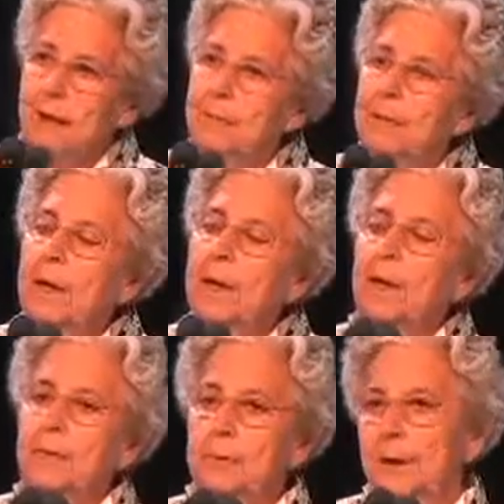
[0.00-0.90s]
the
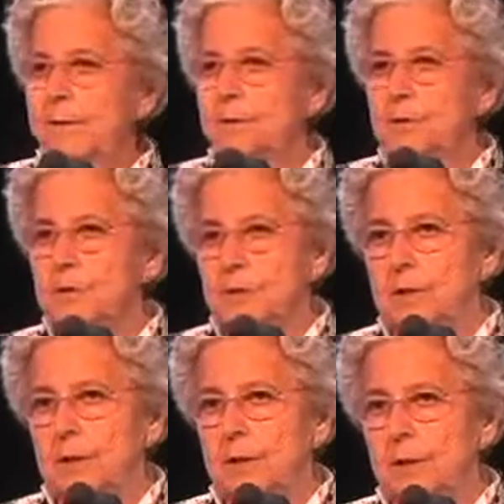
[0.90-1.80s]
revolutionary
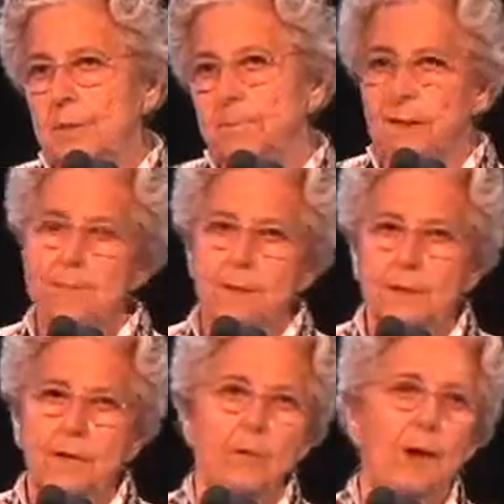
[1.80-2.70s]
people in
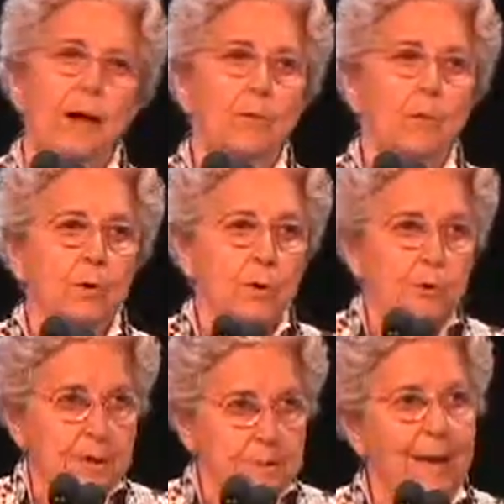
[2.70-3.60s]
Iran were
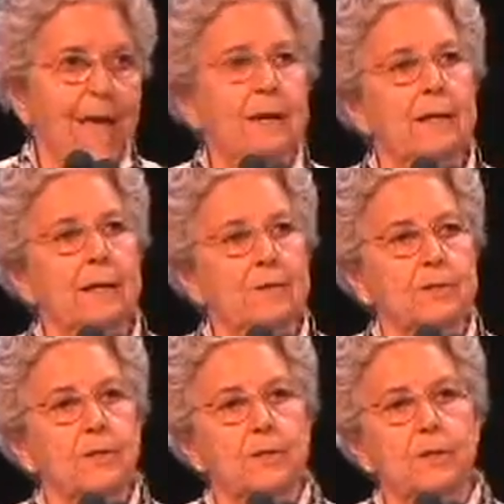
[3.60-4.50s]
demanding his return.